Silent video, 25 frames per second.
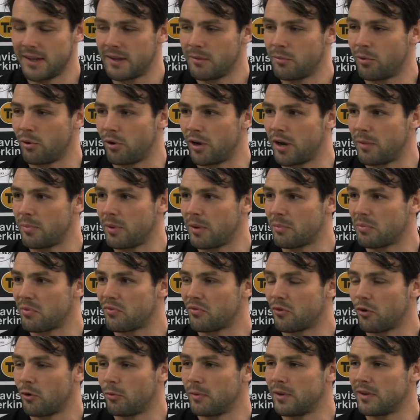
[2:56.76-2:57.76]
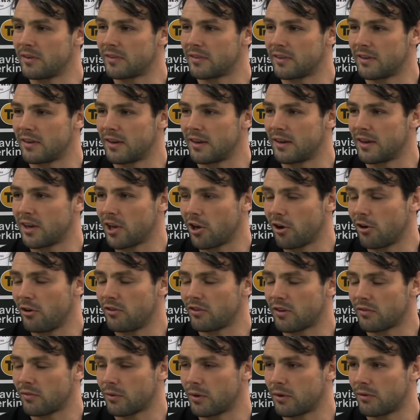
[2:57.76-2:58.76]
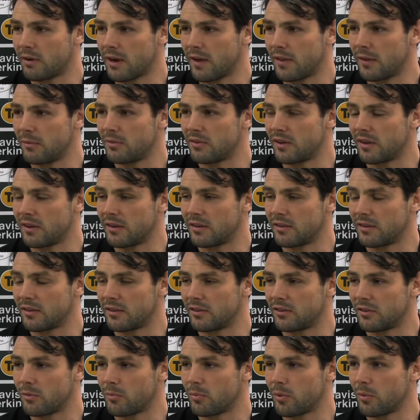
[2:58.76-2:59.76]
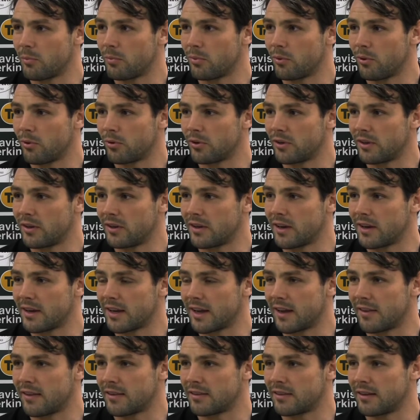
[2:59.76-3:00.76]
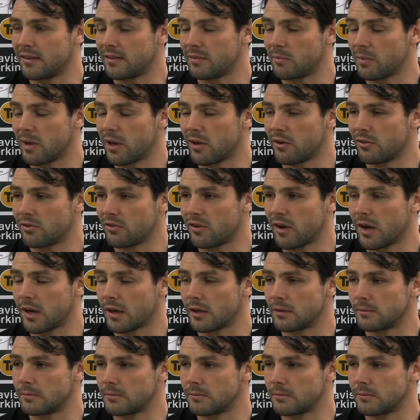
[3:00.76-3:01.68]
put in a big performance and then encourage everyone around them to jump on board and get the season back on track.